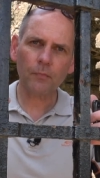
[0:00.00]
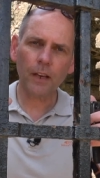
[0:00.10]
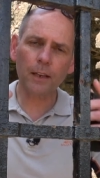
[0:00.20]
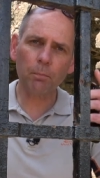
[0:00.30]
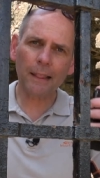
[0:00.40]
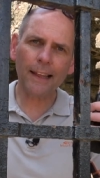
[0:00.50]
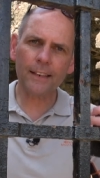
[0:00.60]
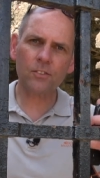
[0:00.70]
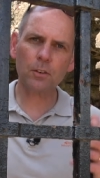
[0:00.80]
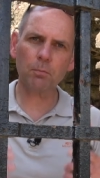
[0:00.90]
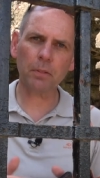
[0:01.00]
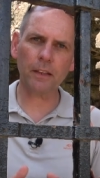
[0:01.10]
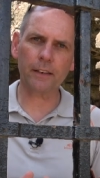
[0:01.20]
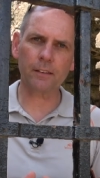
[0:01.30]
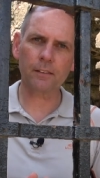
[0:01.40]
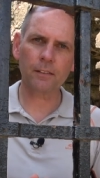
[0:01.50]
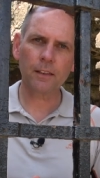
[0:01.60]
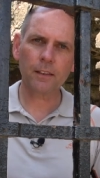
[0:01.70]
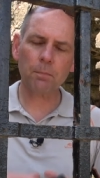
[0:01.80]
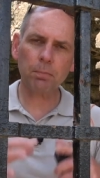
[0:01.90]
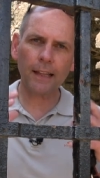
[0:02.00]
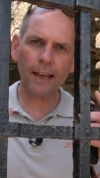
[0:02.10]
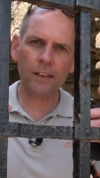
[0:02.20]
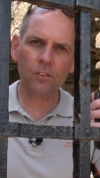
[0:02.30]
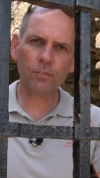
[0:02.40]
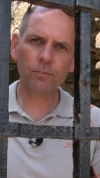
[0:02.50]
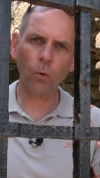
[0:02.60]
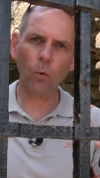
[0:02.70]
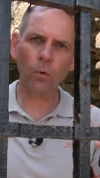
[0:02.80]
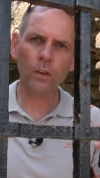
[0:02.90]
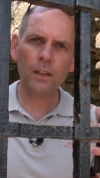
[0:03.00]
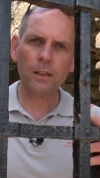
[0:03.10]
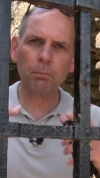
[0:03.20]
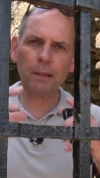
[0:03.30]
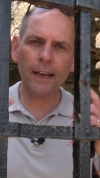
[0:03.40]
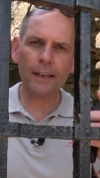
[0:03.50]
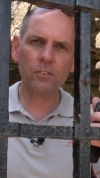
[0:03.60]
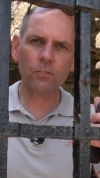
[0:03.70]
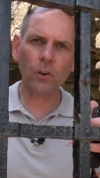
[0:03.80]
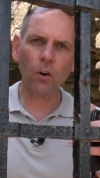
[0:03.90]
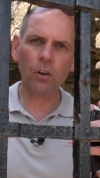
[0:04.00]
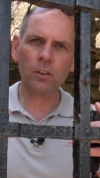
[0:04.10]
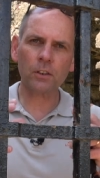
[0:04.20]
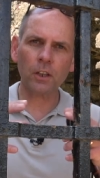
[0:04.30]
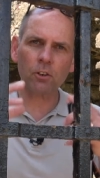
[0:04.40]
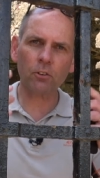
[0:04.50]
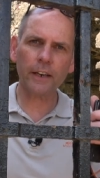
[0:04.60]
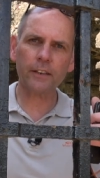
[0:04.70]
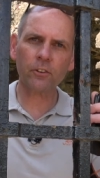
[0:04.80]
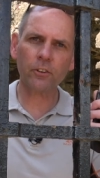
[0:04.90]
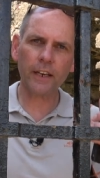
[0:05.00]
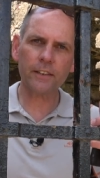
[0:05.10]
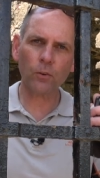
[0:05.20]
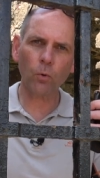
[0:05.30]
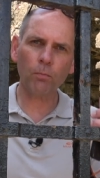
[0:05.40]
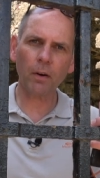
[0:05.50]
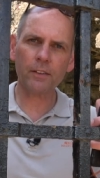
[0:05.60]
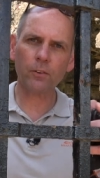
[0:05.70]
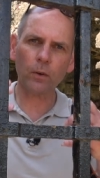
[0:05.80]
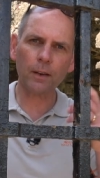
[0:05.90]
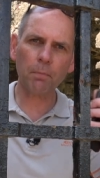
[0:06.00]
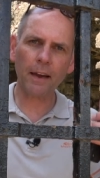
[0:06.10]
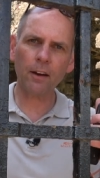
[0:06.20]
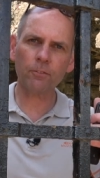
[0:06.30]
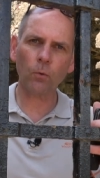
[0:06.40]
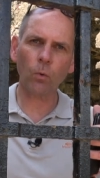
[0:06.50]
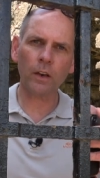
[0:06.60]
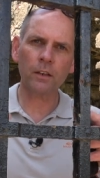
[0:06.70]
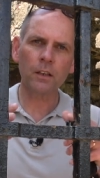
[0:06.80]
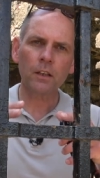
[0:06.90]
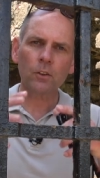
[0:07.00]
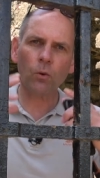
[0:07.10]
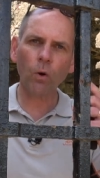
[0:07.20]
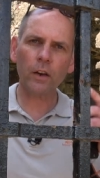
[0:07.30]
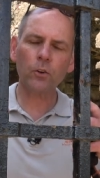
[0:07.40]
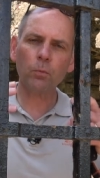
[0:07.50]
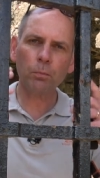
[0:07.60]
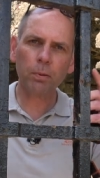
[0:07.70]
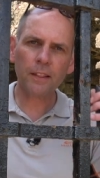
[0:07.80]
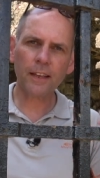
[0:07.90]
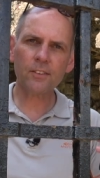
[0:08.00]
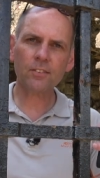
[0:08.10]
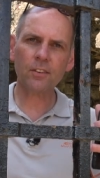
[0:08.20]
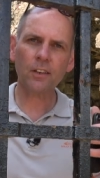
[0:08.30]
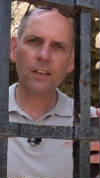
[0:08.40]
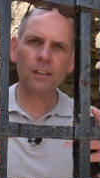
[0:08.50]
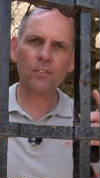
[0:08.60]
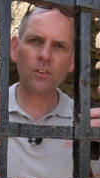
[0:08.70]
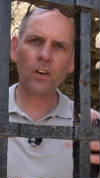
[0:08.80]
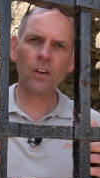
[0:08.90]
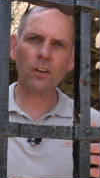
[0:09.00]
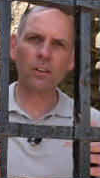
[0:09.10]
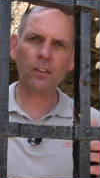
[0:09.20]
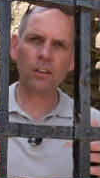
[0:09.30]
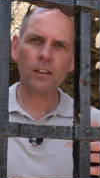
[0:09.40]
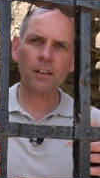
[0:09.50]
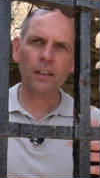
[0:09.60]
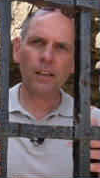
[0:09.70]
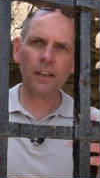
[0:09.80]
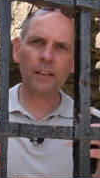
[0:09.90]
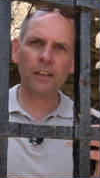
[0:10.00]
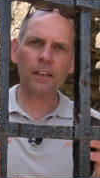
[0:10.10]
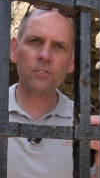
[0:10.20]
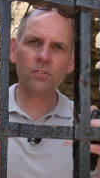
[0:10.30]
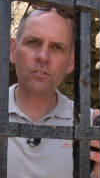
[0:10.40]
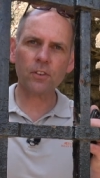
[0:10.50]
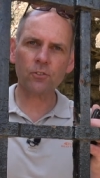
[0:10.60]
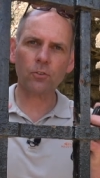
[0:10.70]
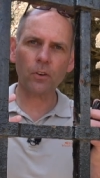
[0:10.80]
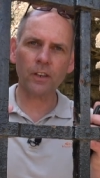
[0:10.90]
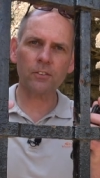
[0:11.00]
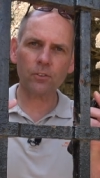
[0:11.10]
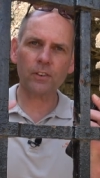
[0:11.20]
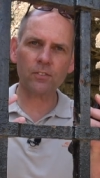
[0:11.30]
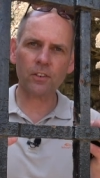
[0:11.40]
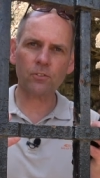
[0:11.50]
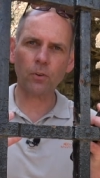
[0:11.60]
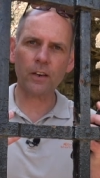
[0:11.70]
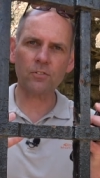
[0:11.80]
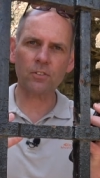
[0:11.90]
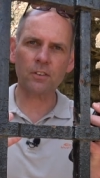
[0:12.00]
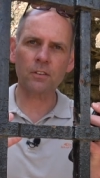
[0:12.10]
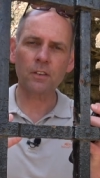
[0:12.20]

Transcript: and the plan is complete." The plan is full. The plan is of God, the great creator, almighty one, the powerful one, the one who placed this earth in, into, situ, into its situation,